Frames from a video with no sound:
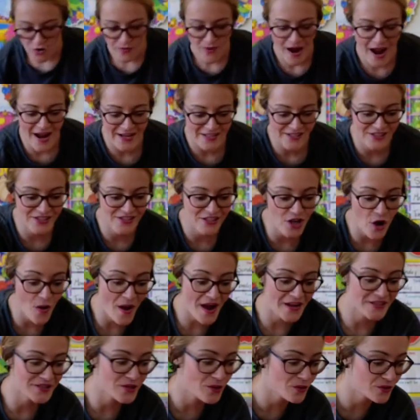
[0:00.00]
right, so
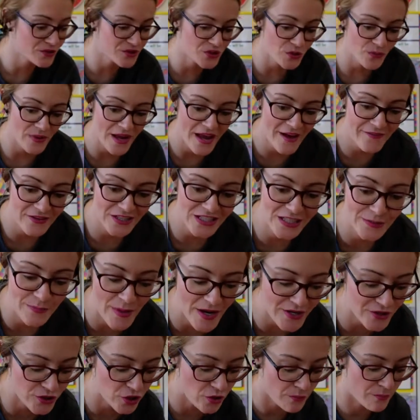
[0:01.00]
I told you we have a
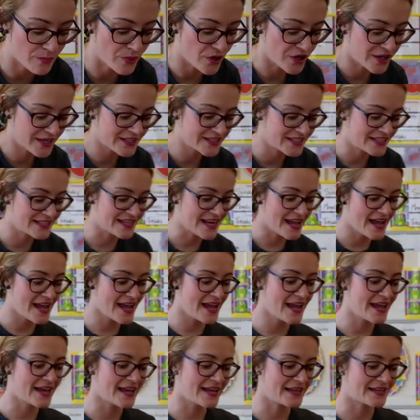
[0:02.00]
special book
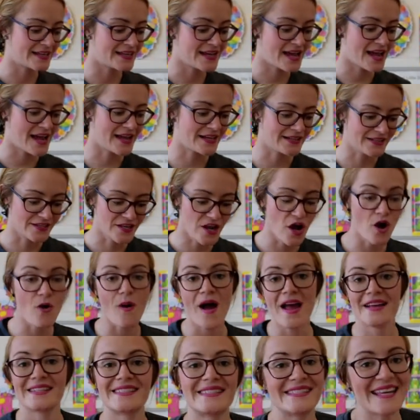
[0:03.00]
today, and I know
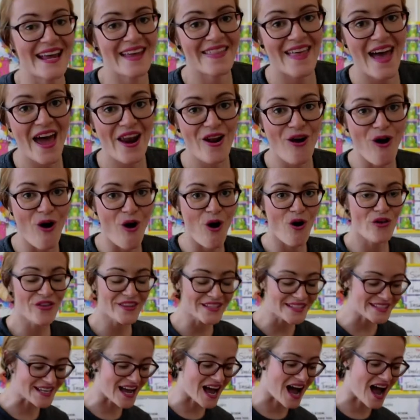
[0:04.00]
I say that all
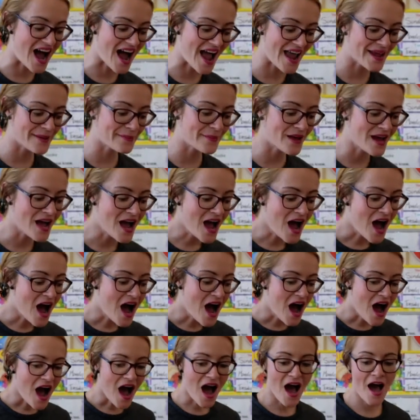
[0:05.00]
the time.
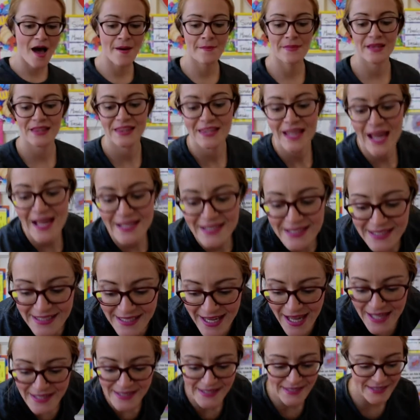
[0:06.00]
Let's
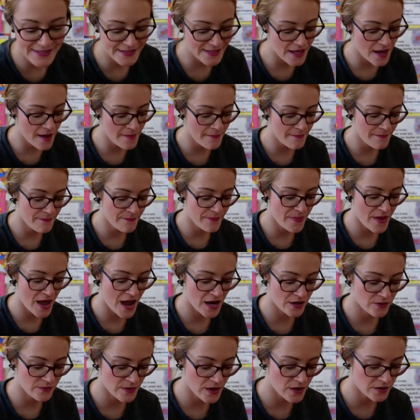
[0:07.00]
get some
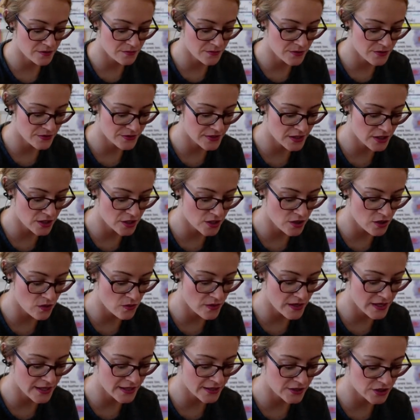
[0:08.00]
background music
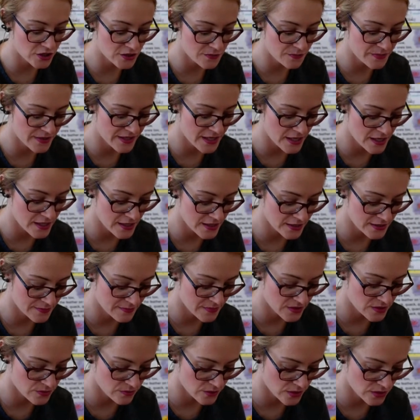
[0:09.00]
going, just because
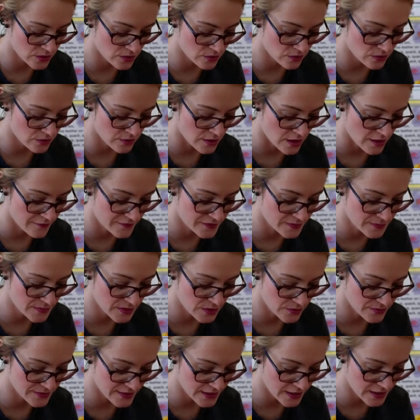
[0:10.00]
Miss Rachel loves
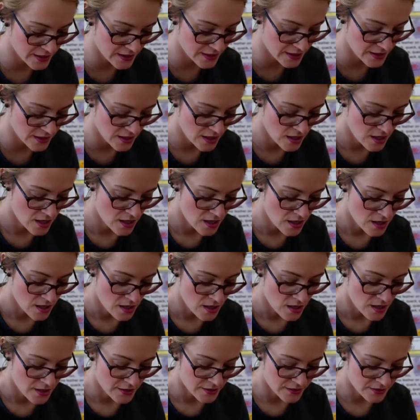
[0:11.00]
music.
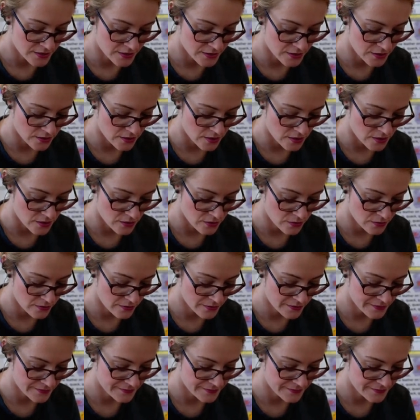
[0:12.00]
So,